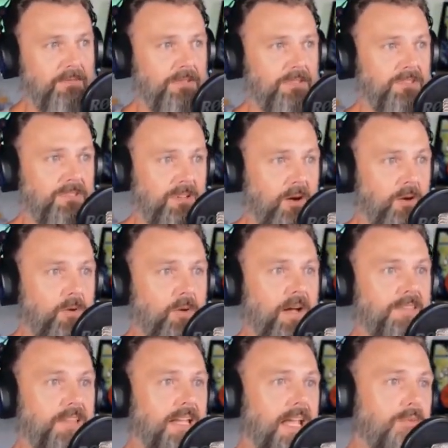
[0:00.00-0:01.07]
Even so,
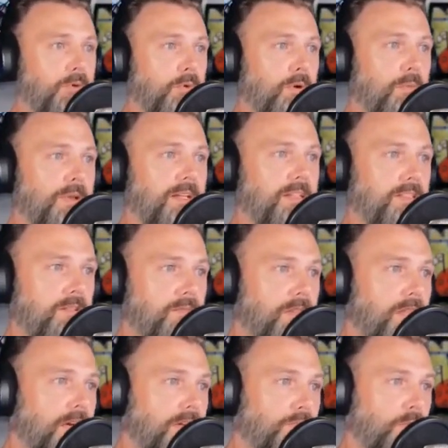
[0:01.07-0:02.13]
I thank everyone because a
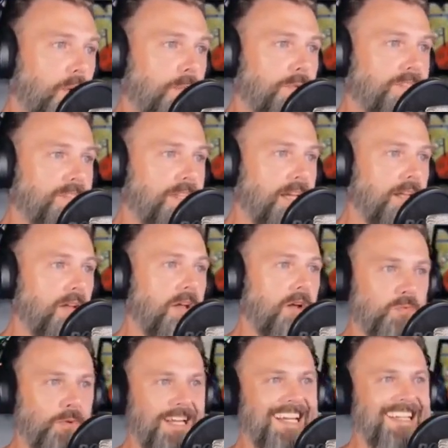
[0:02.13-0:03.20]
lot of what was said
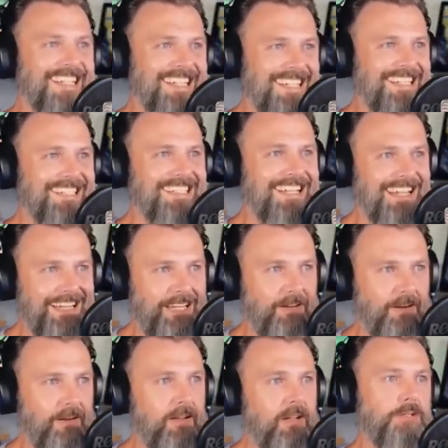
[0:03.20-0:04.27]
was what I needed to
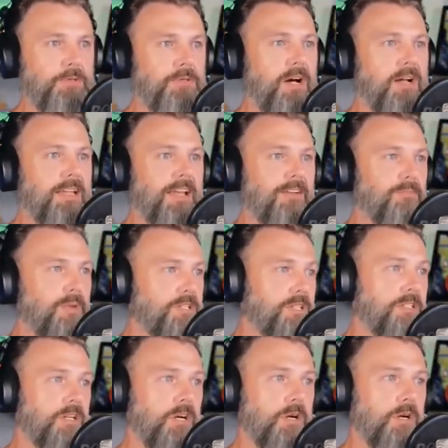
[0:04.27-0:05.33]
hear. I do not have
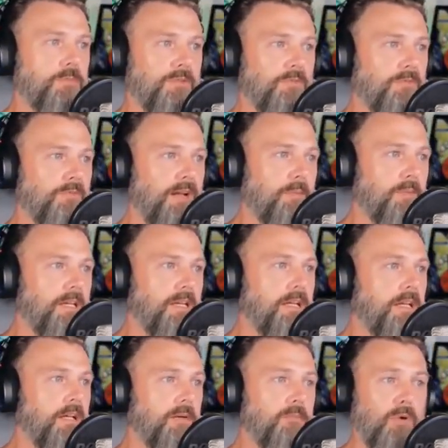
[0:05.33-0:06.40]
much in terms of a
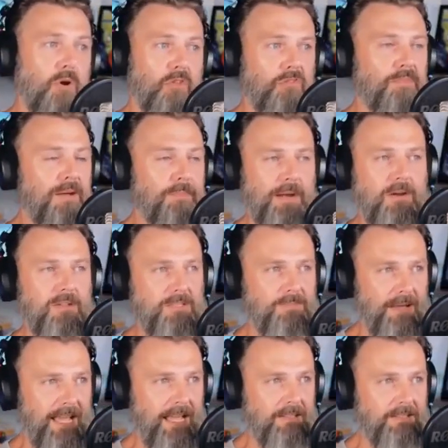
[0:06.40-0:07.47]
family. Both of my parents
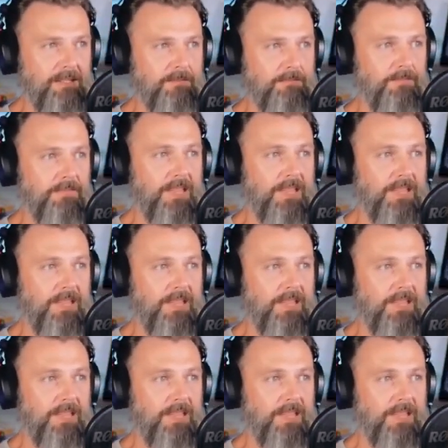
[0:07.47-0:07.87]
passed.